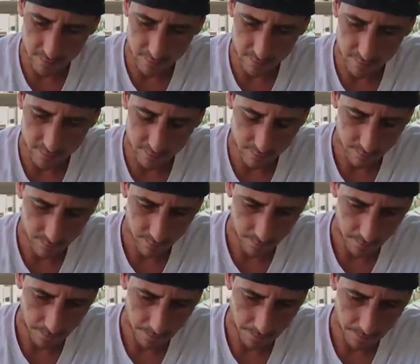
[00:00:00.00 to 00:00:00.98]

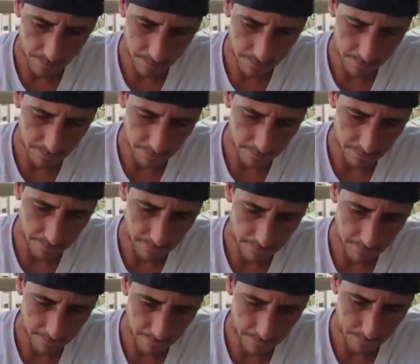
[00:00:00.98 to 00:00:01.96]

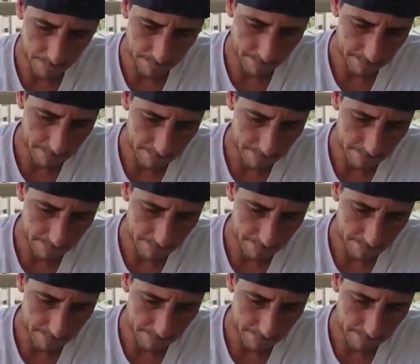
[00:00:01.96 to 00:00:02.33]
(silence)